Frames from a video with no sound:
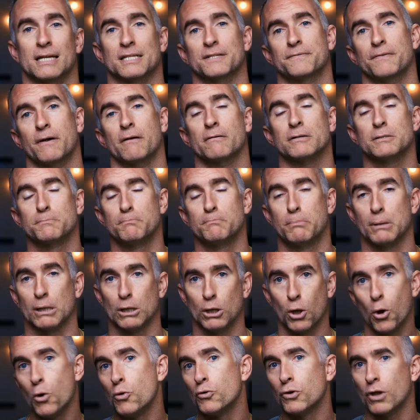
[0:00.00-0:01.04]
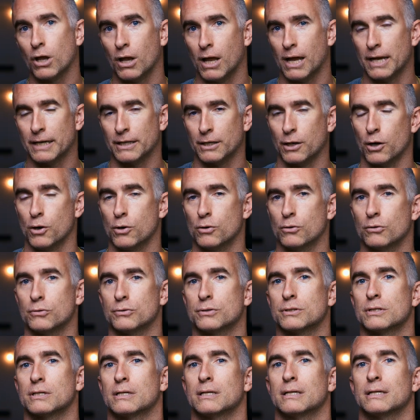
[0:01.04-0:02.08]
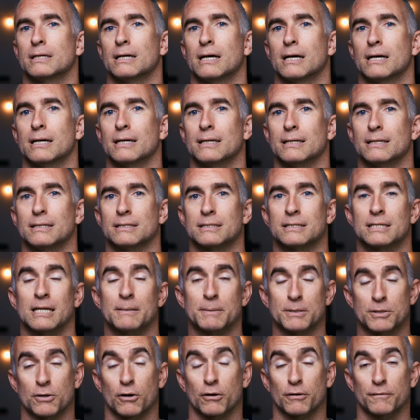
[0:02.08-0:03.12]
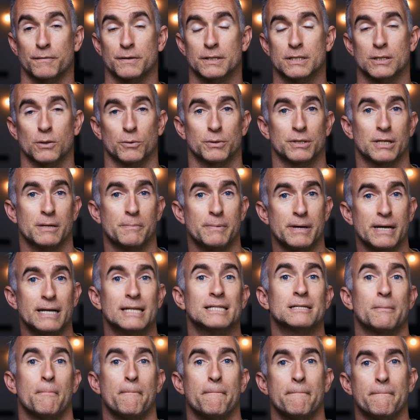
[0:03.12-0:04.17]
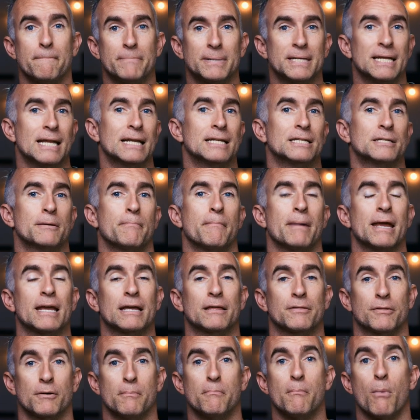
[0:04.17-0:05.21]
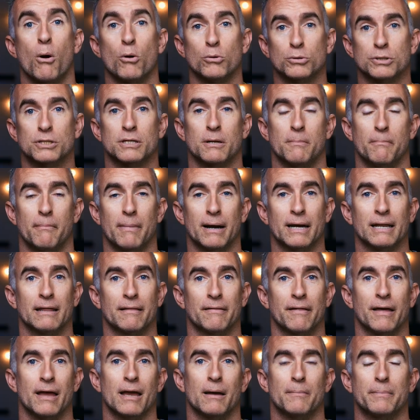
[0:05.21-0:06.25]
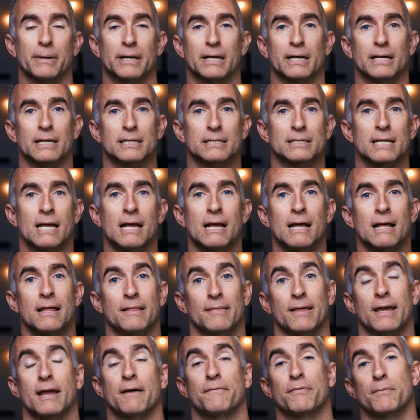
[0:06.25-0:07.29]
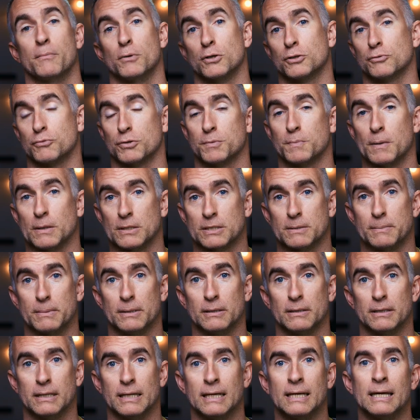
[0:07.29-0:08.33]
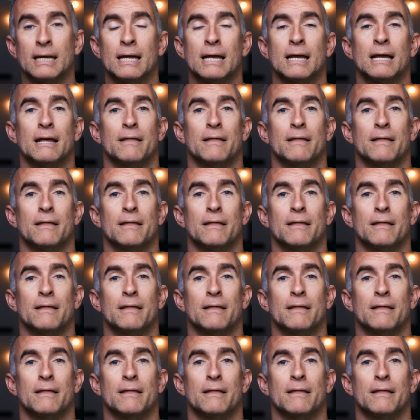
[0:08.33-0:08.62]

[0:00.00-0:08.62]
As far as below the line goes, cinematographers or DPs tend to make the most money there because they have the most responsibility.